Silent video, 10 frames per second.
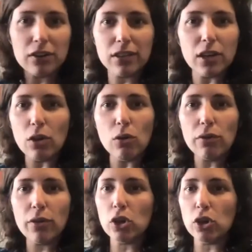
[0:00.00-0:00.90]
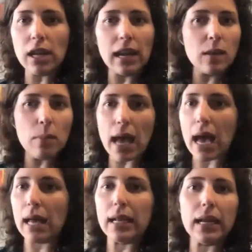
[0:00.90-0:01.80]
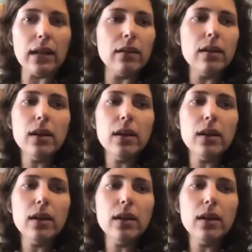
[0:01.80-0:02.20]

you know, the good and the bad. And